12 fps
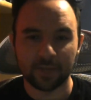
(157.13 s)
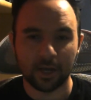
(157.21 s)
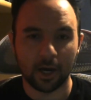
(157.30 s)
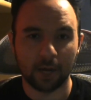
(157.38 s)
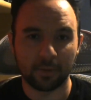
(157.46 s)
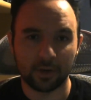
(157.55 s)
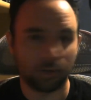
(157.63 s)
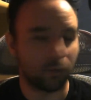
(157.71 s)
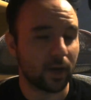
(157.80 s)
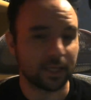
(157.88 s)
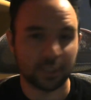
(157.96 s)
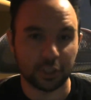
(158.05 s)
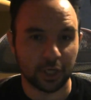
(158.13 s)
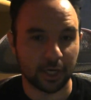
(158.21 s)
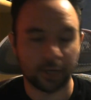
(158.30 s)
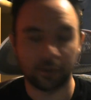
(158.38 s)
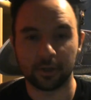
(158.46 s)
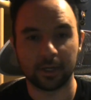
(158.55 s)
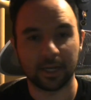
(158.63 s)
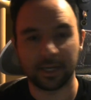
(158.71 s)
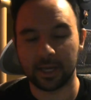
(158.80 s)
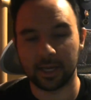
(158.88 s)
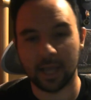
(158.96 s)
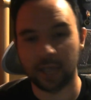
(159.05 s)
Uh, but congrats to Johnny Nguyen,
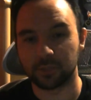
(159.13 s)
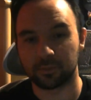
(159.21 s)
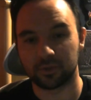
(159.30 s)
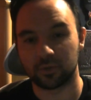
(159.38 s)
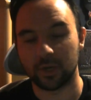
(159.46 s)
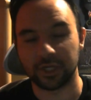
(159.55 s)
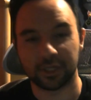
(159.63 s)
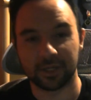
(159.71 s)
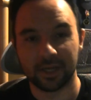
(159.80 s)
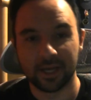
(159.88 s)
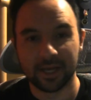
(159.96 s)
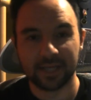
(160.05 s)
aka Asian Persuasion,